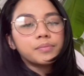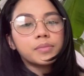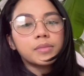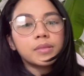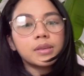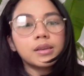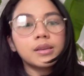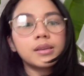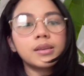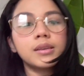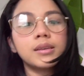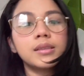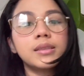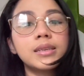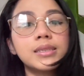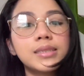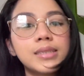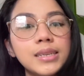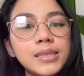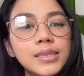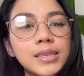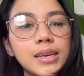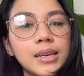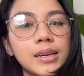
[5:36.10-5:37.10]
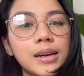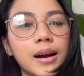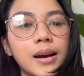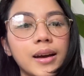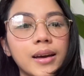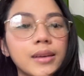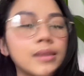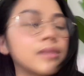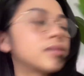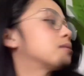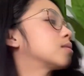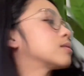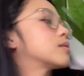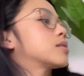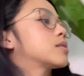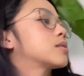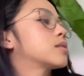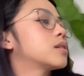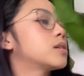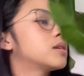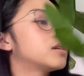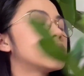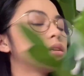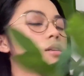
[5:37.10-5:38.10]
the ZZ kinds.
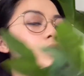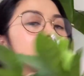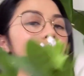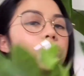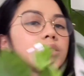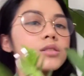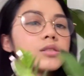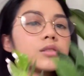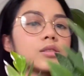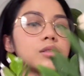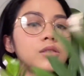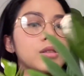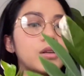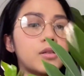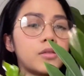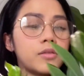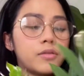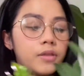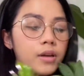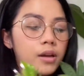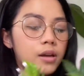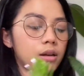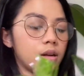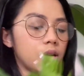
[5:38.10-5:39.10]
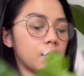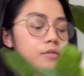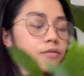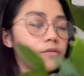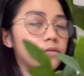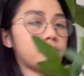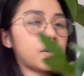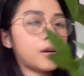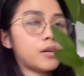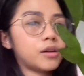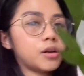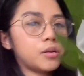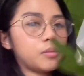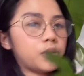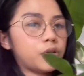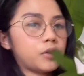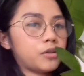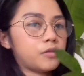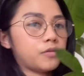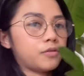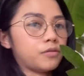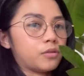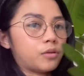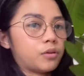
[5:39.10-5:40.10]
So they are very
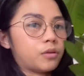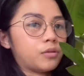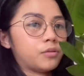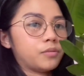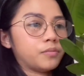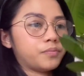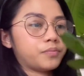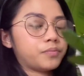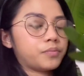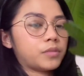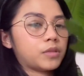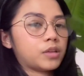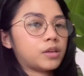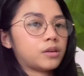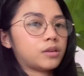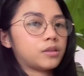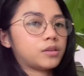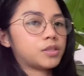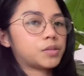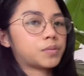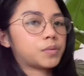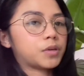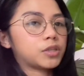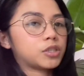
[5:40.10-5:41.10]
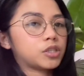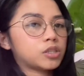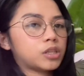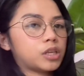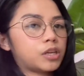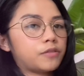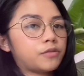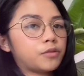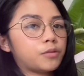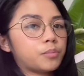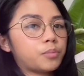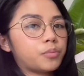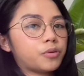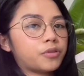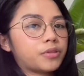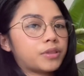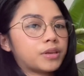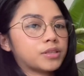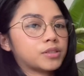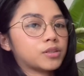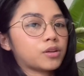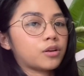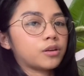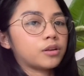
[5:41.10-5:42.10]
beautiful, especially if you put
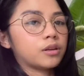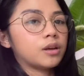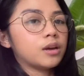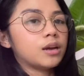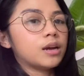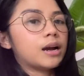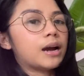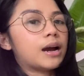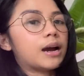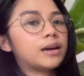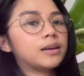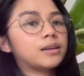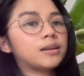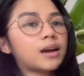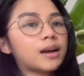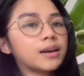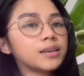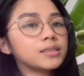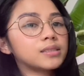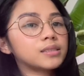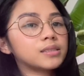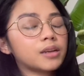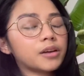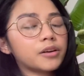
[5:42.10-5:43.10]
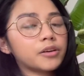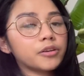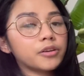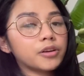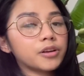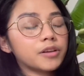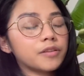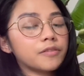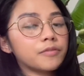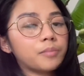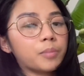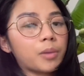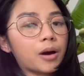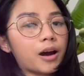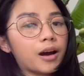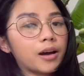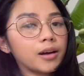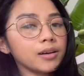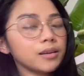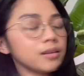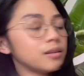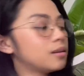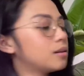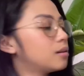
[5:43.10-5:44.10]
this on a nice decorative
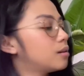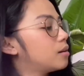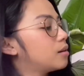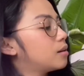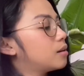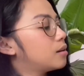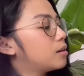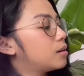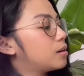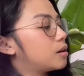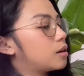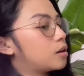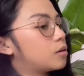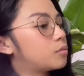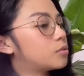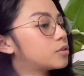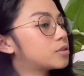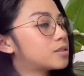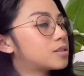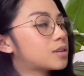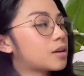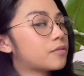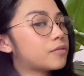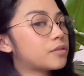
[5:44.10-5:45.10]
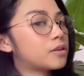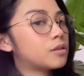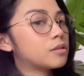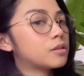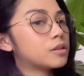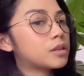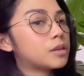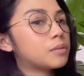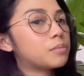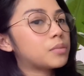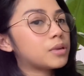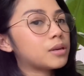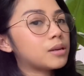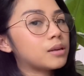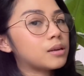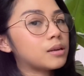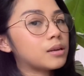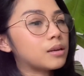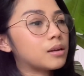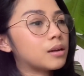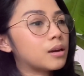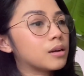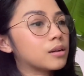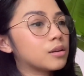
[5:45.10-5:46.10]
pot. It would definitely
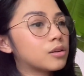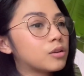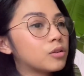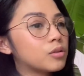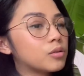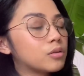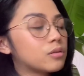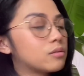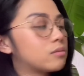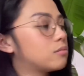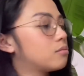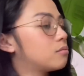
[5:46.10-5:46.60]
be a good